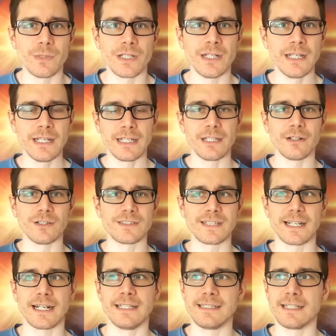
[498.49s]
But it's
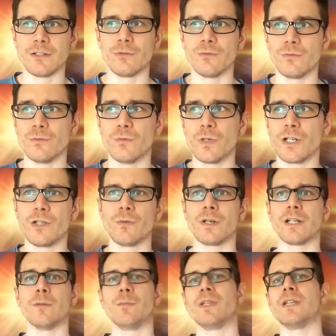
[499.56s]
that idea, what do you
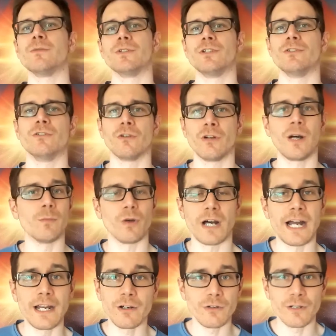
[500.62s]
want to be when you grow up? Well,
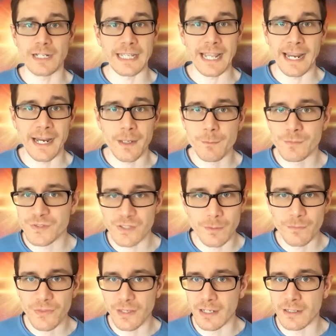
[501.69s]
I already am
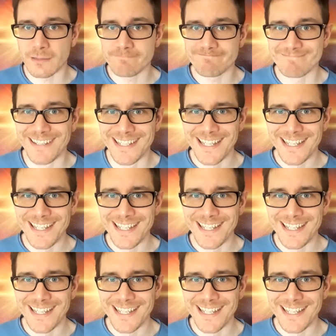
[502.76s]
something.